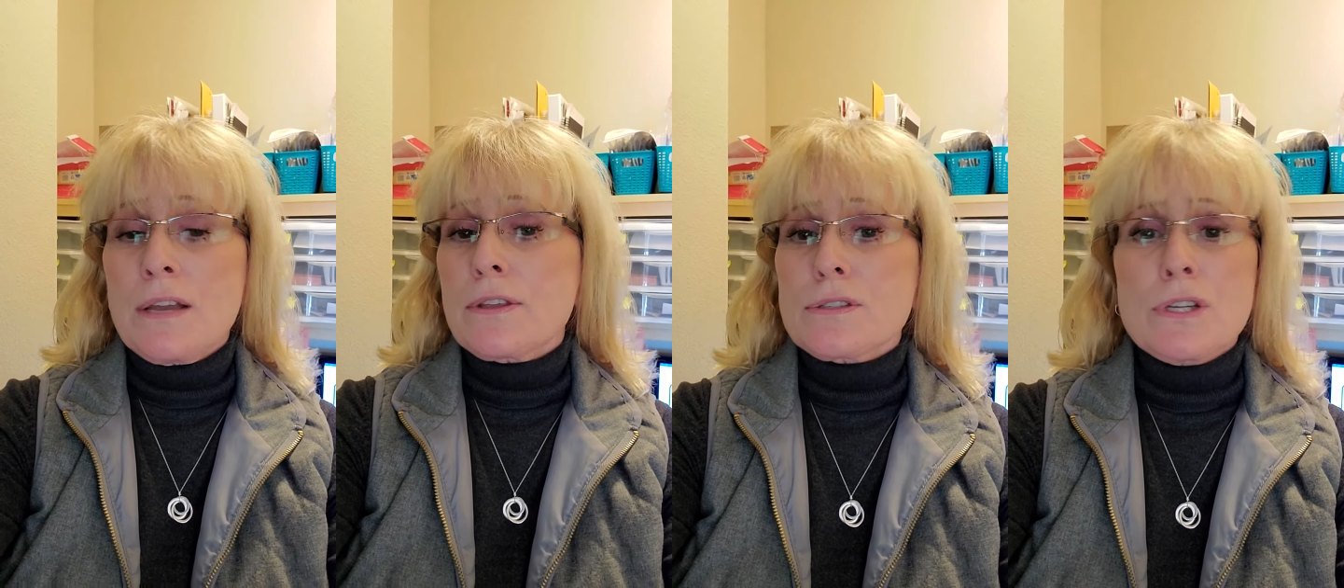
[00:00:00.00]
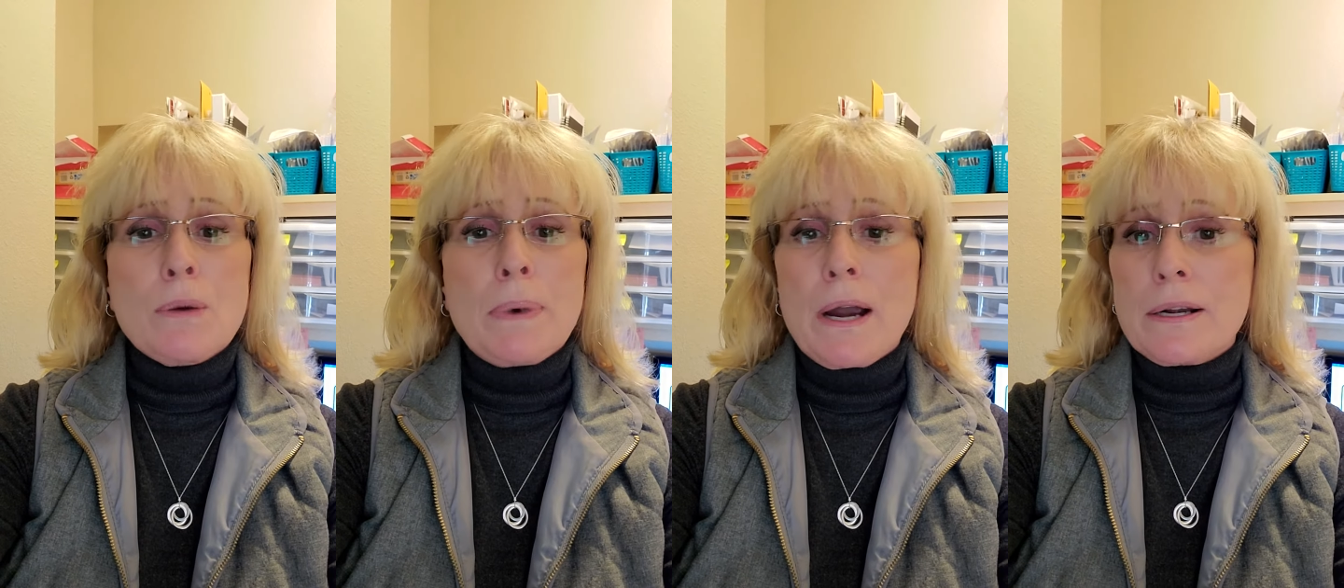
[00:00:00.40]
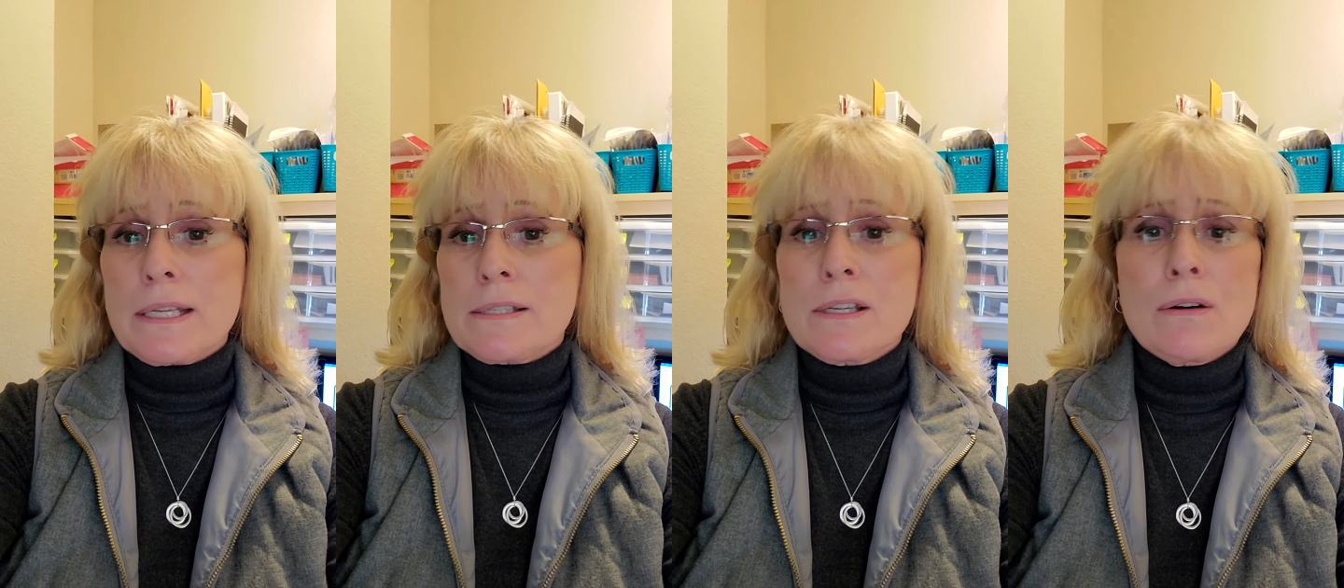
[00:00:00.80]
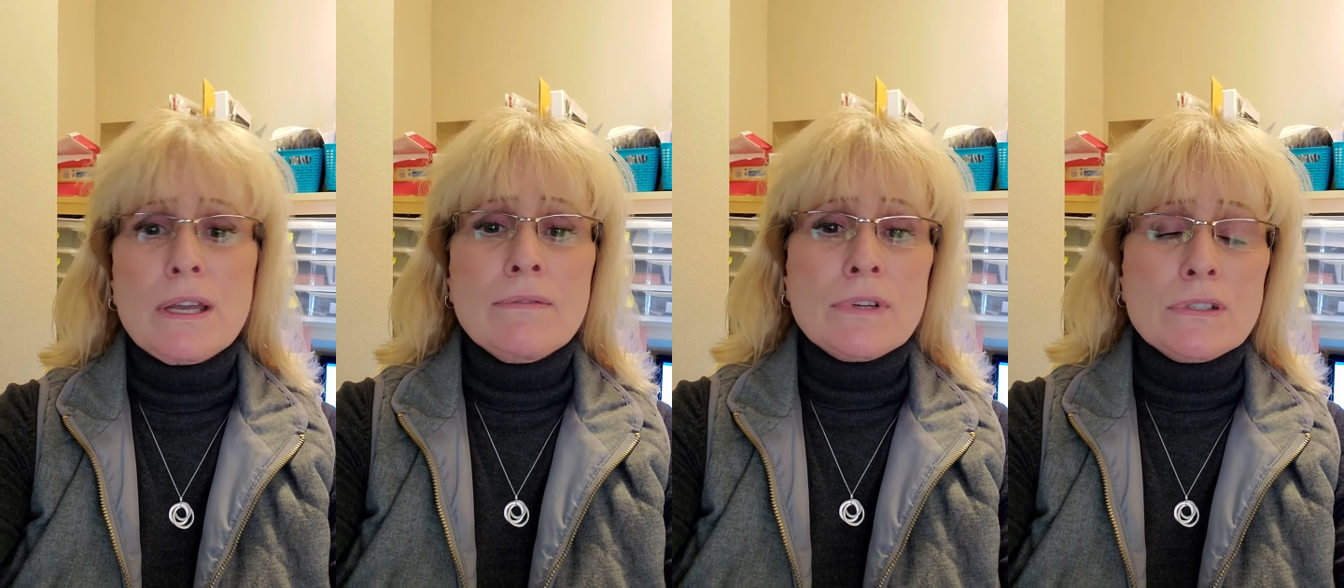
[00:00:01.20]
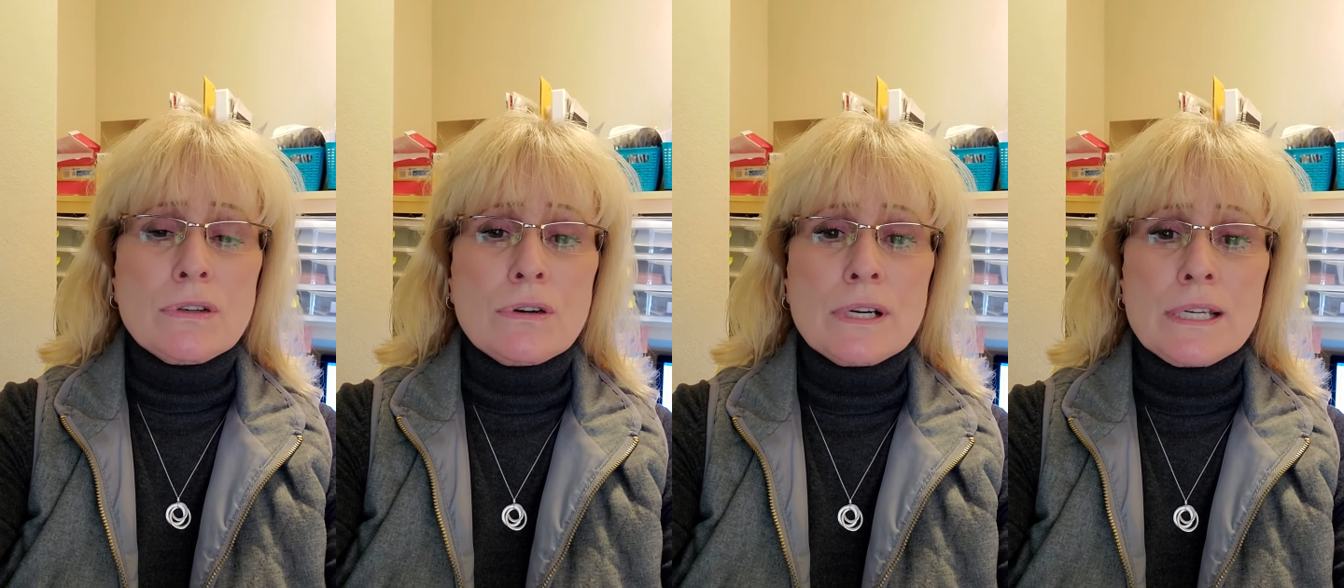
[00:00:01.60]
There's no parties, no
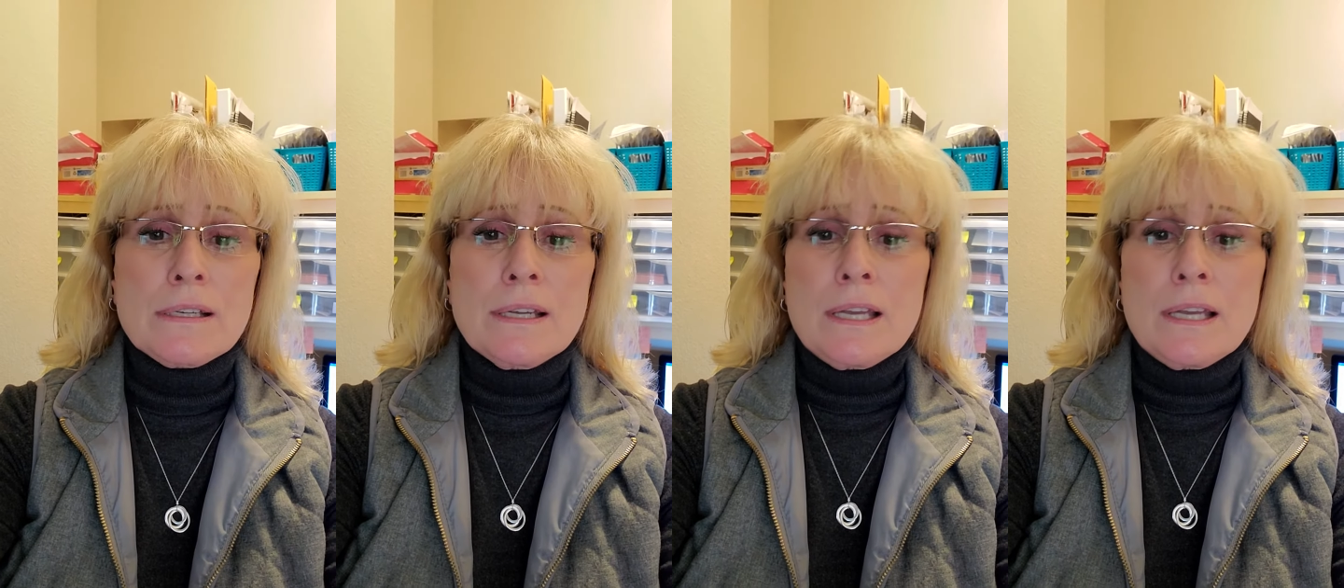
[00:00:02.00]
inventory,